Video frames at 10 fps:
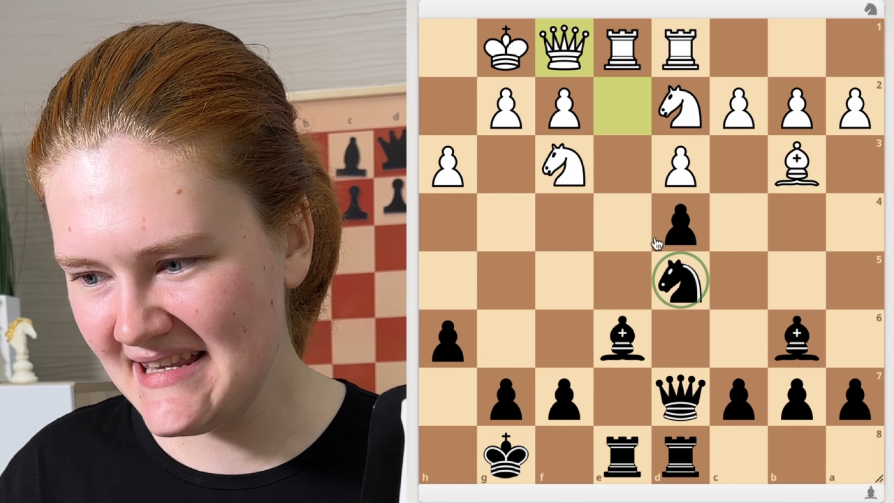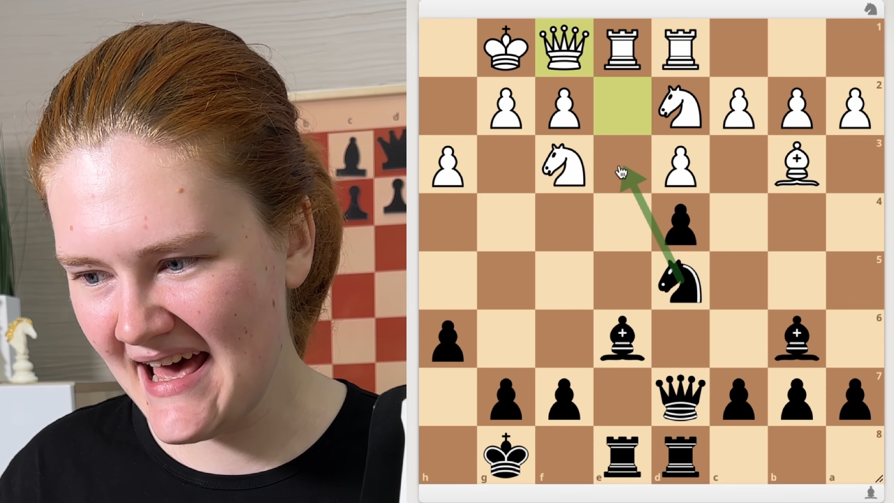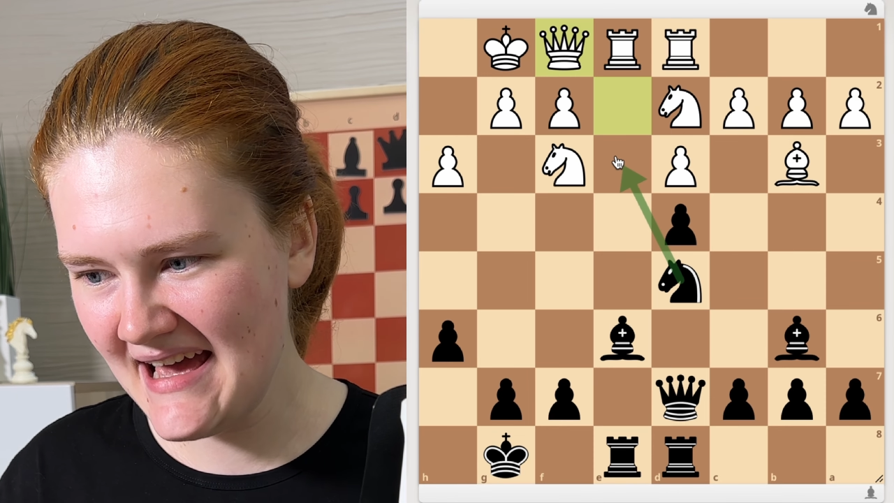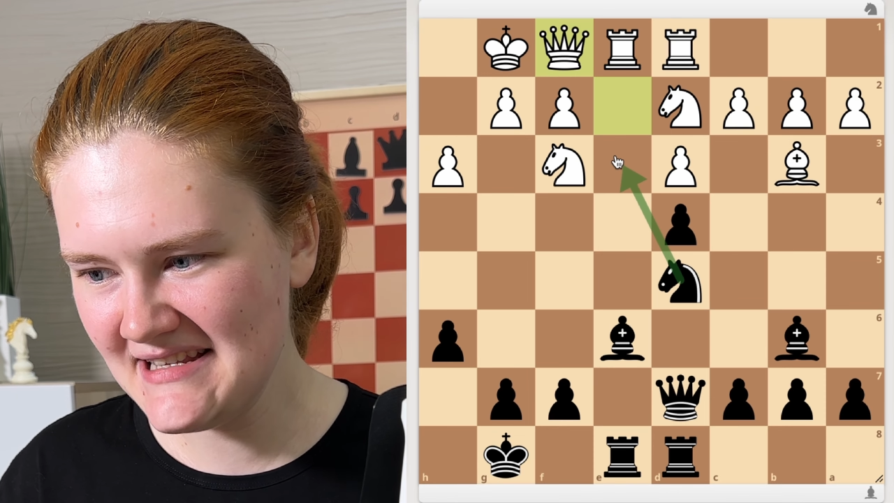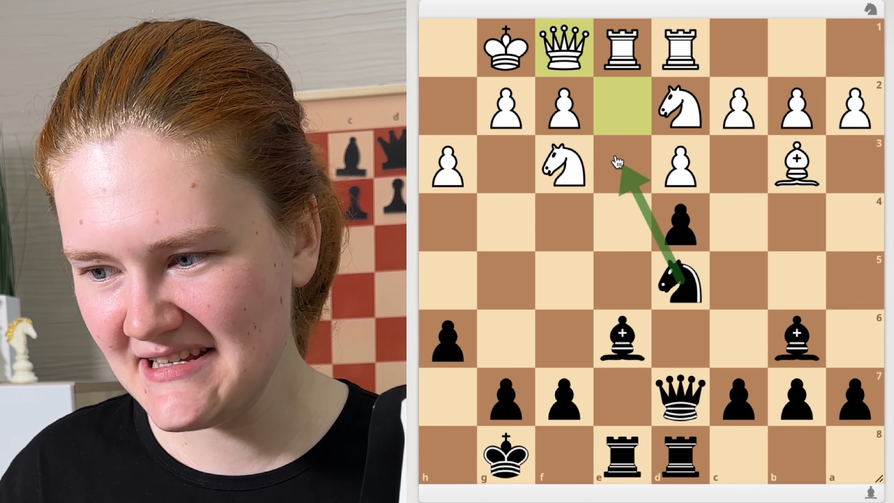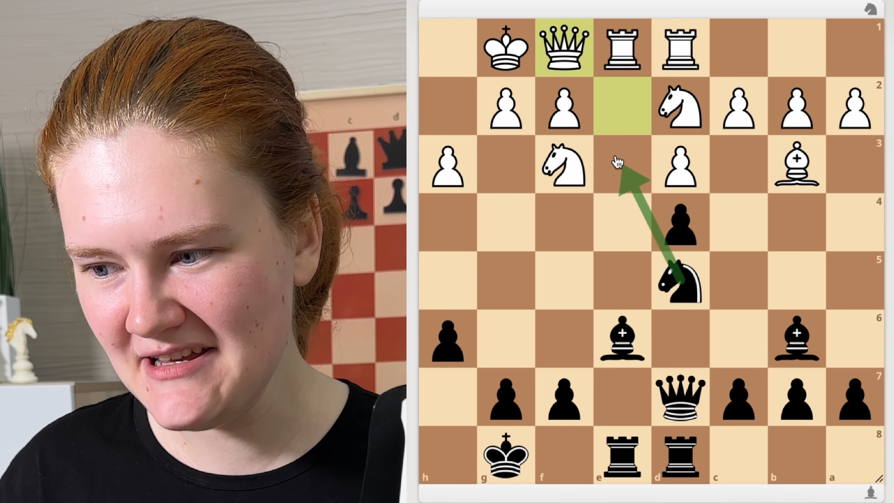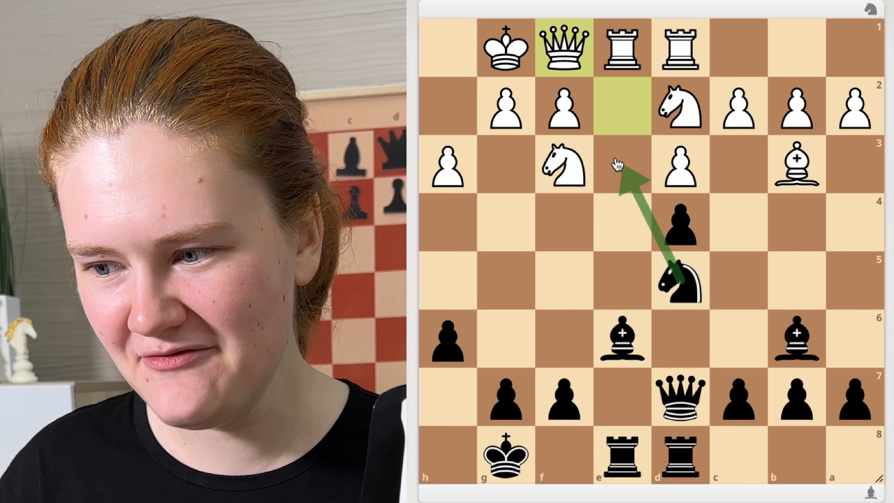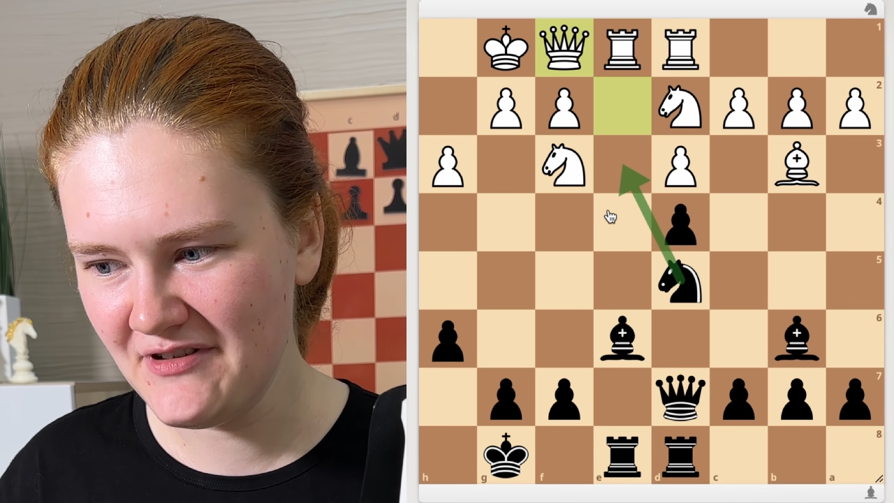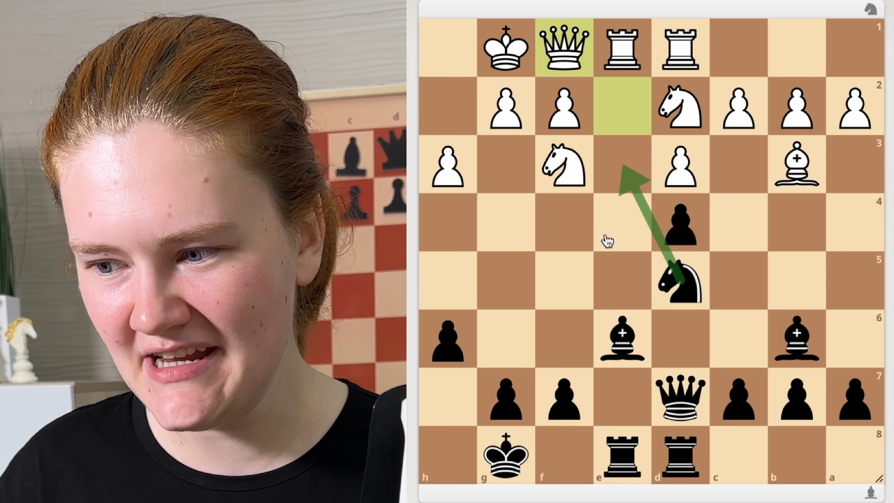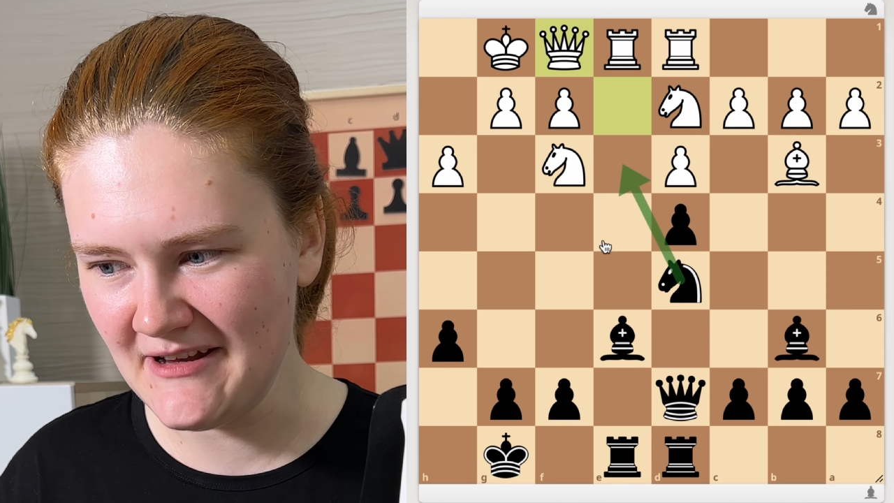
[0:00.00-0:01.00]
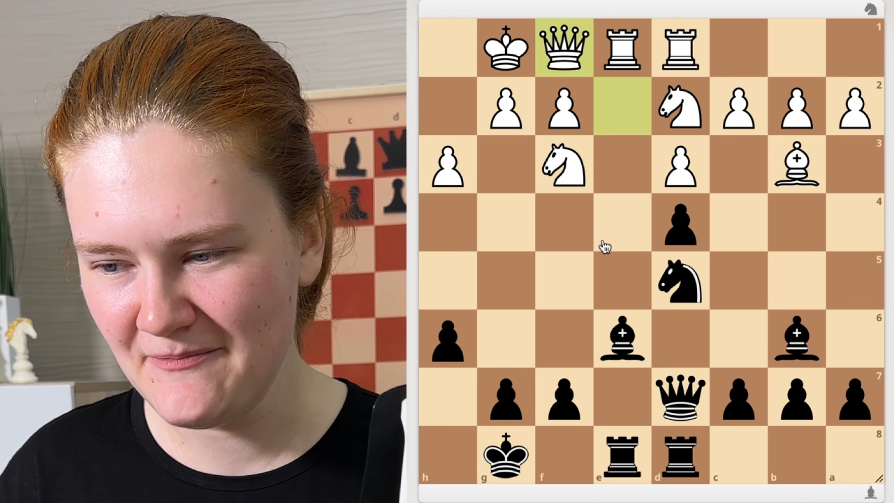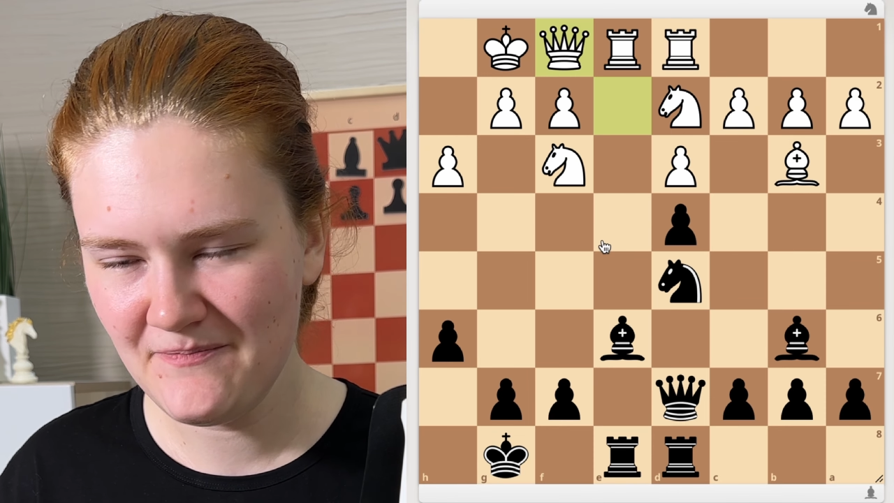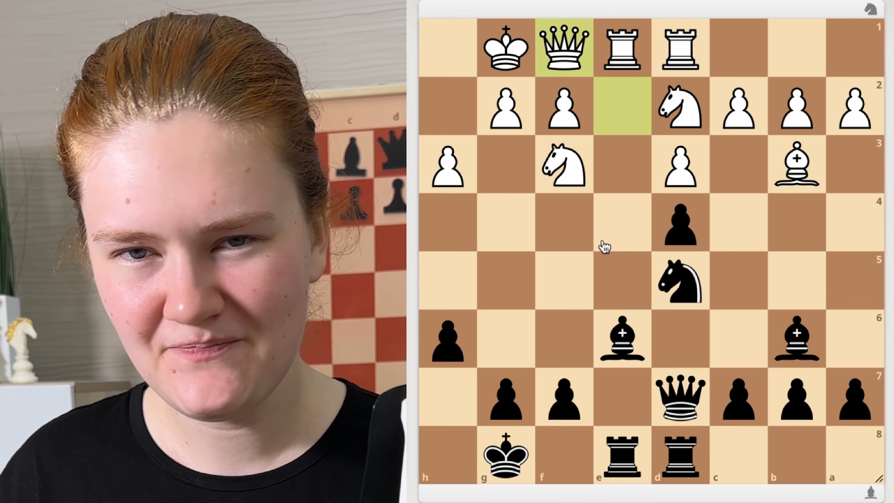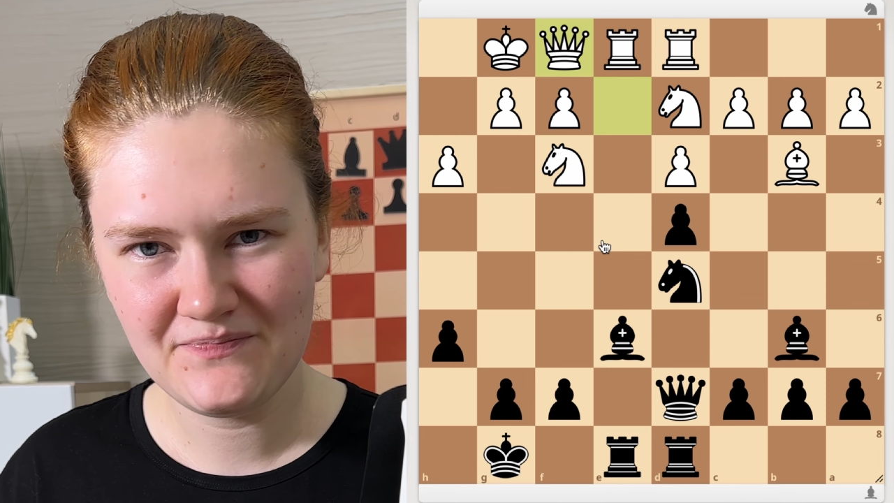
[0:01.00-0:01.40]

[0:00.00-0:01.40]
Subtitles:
knight e3.